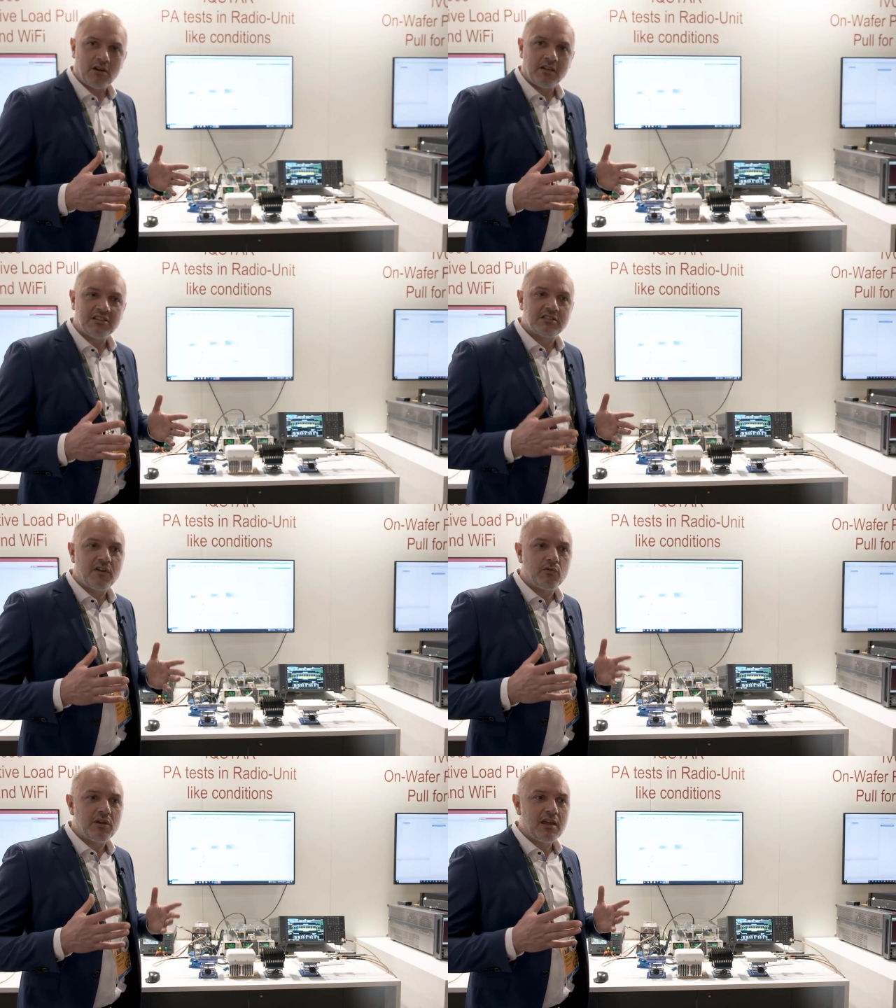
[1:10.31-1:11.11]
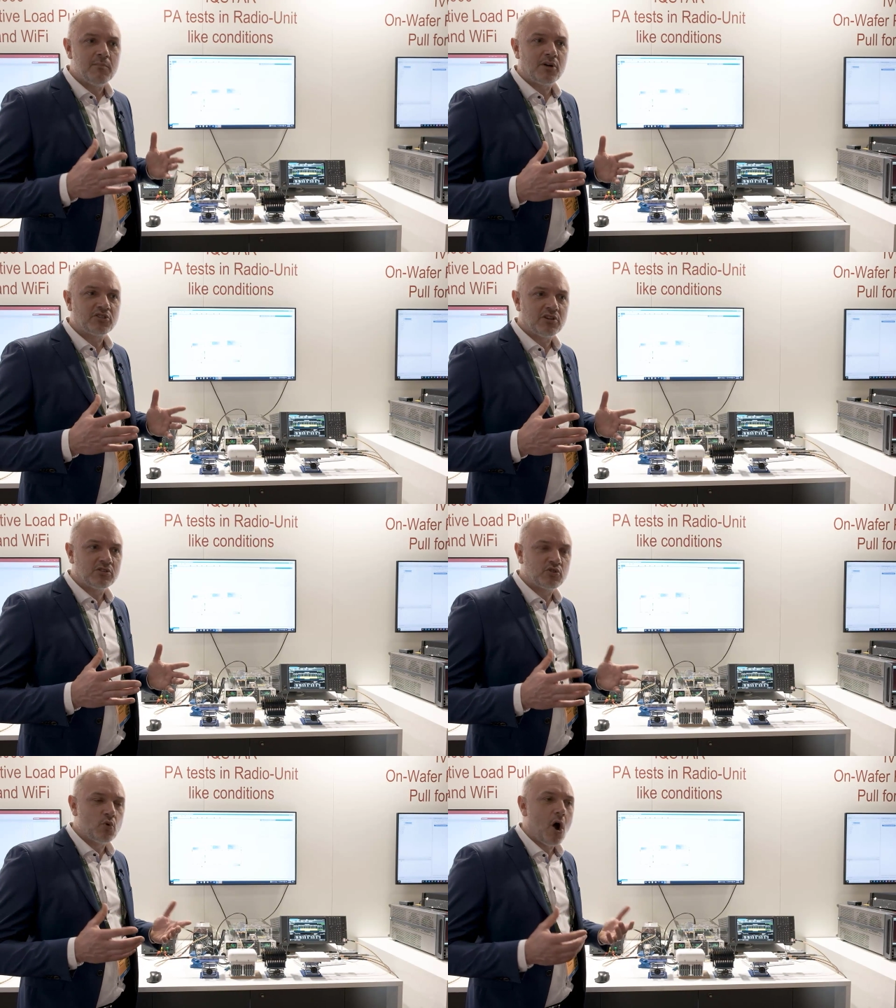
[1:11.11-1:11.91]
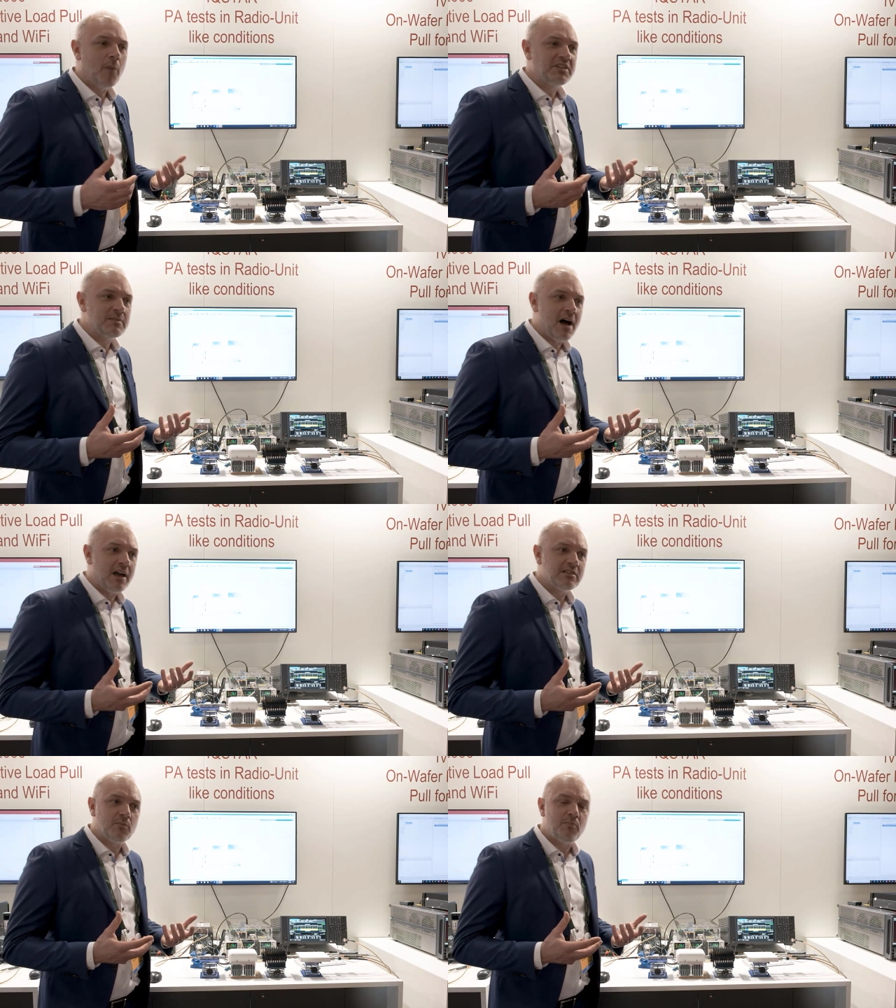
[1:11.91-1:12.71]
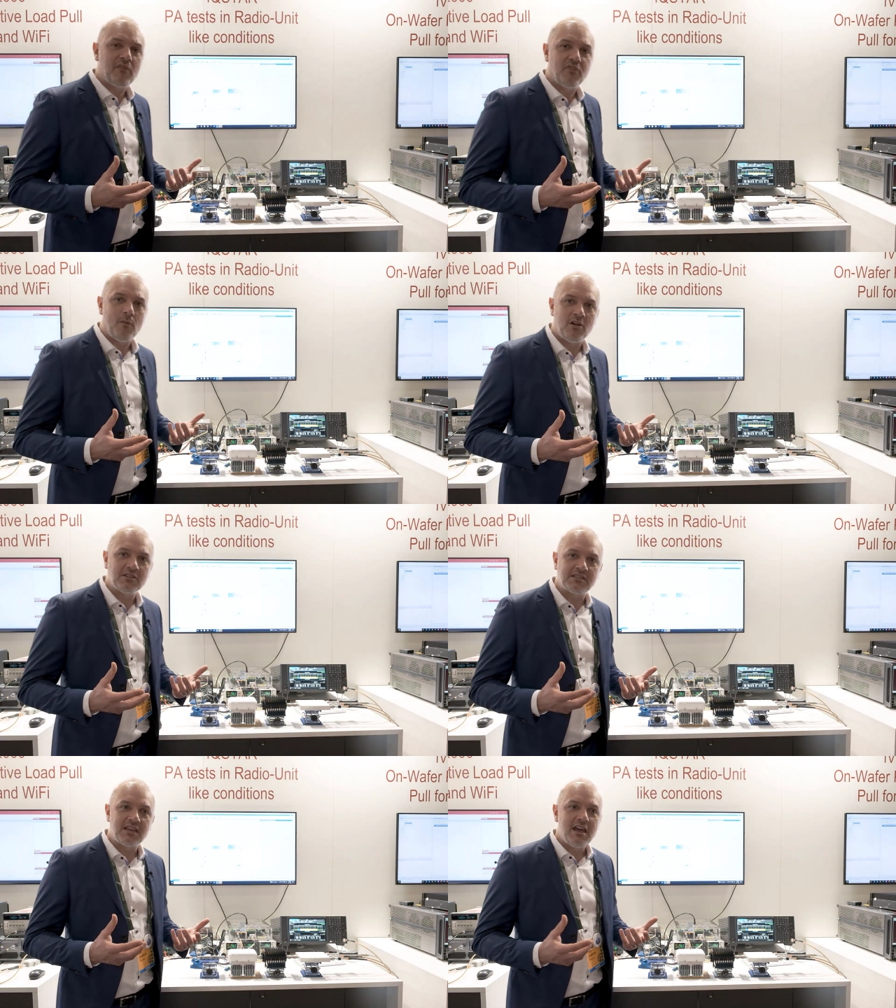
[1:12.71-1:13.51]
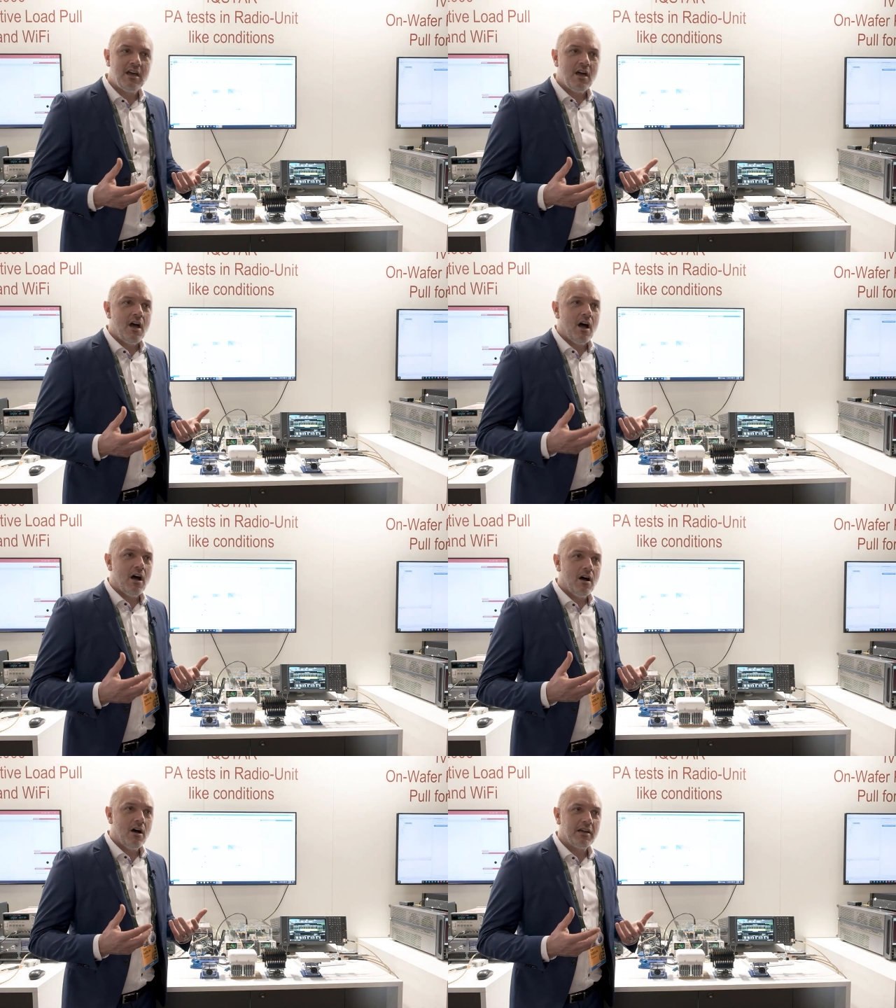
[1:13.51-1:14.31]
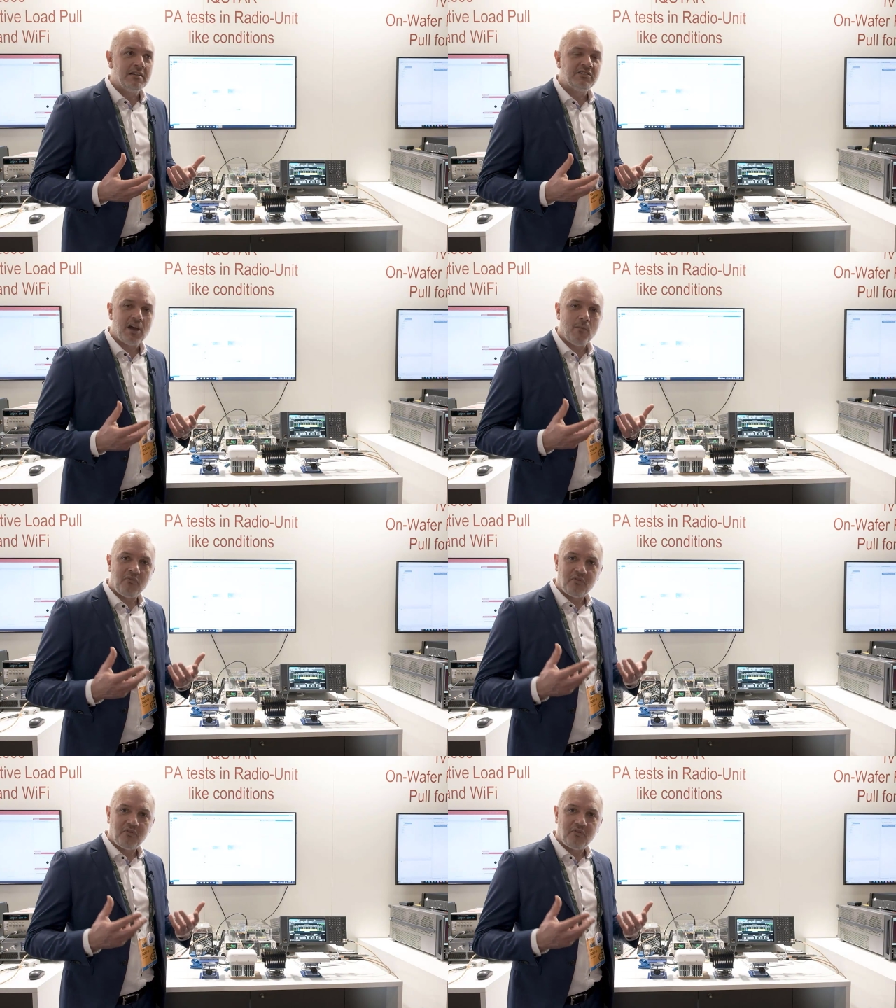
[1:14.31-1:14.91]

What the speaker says: and it's very important to optimize the performance in terms of